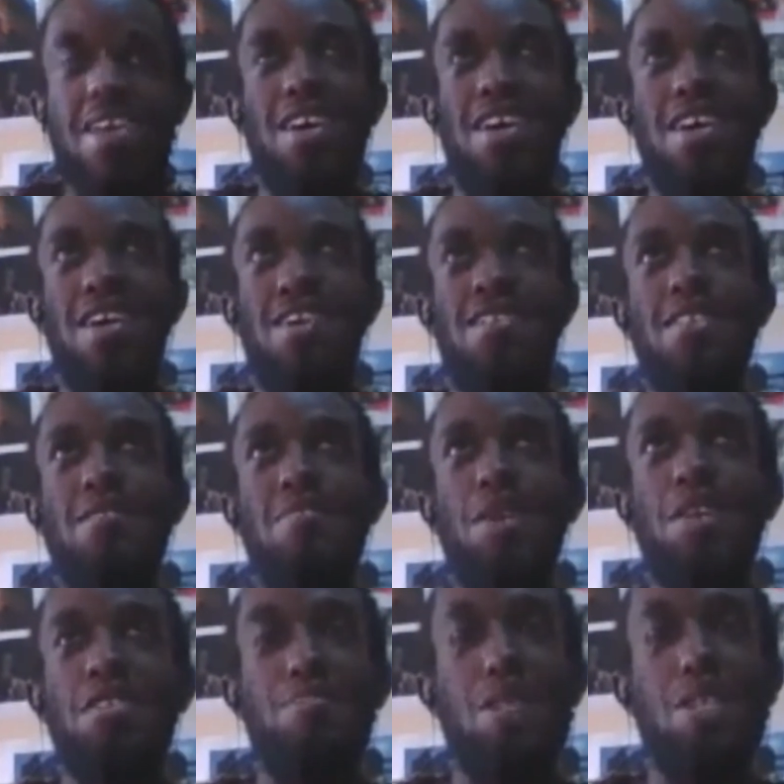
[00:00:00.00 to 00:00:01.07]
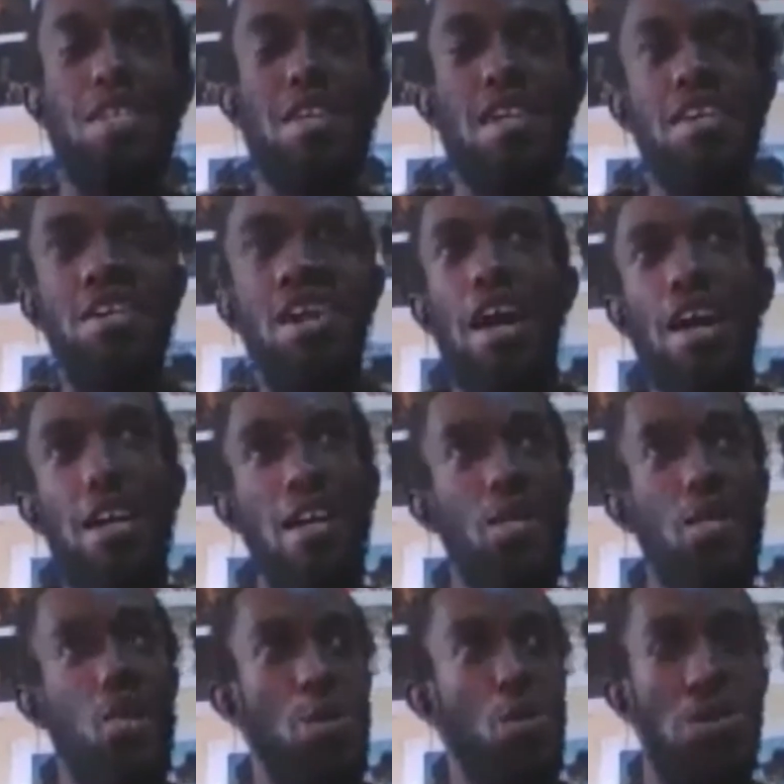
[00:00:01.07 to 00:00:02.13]
and but it's basically I can
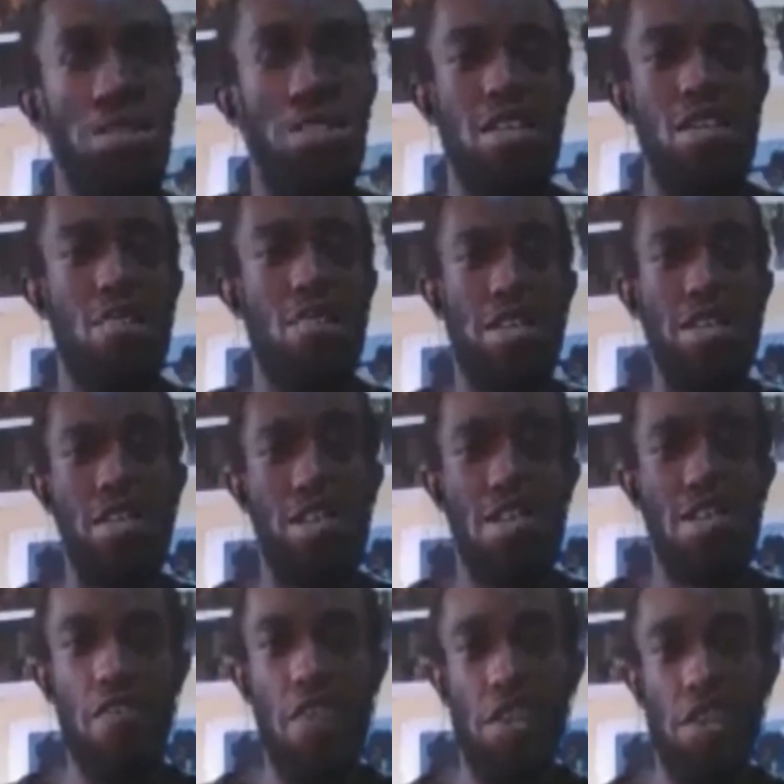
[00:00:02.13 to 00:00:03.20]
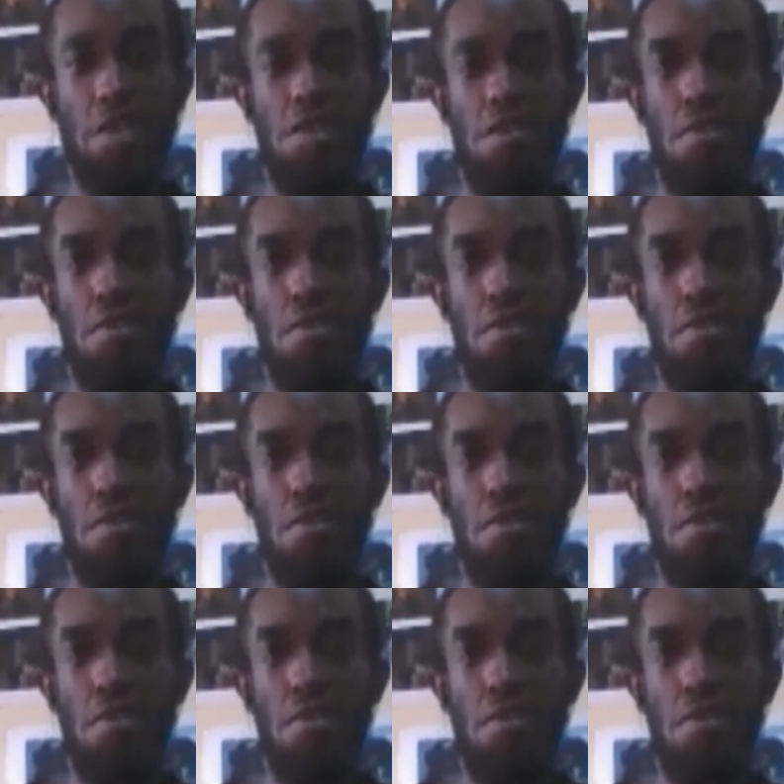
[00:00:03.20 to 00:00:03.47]
shoot. Let me say this video.